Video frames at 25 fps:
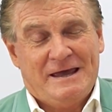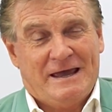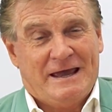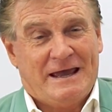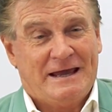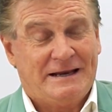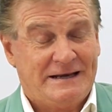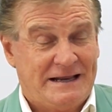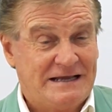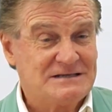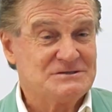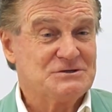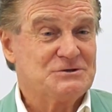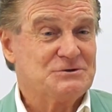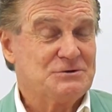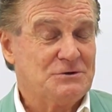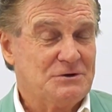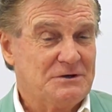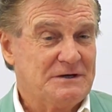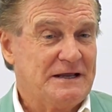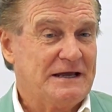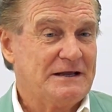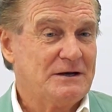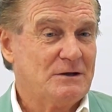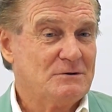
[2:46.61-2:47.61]
And as it
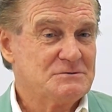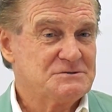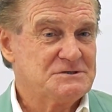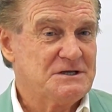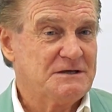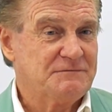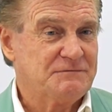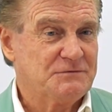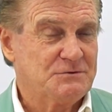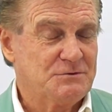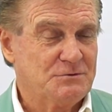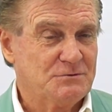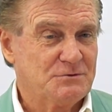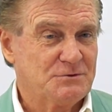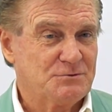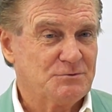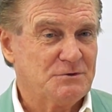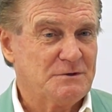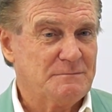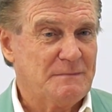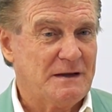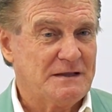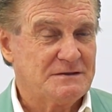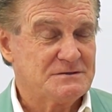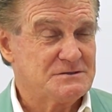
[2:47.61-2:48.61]
turned out, I was there for two or
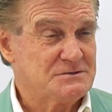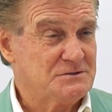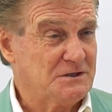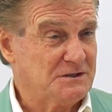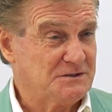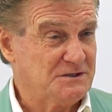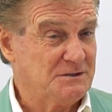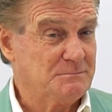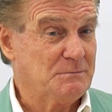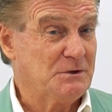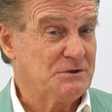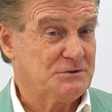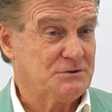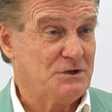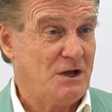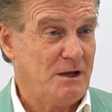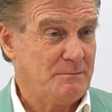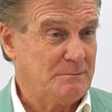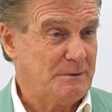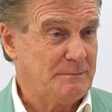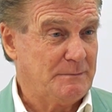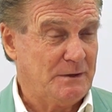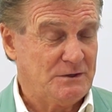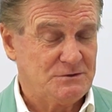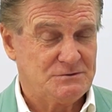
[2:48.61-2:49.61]
three months, and I did my
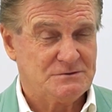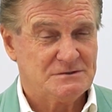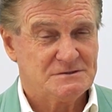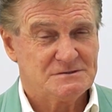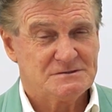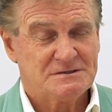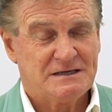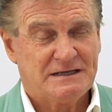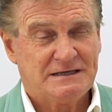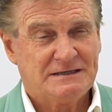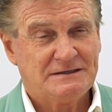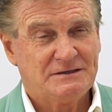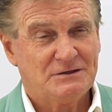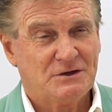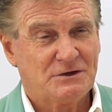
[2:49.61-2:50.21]
time in motion study,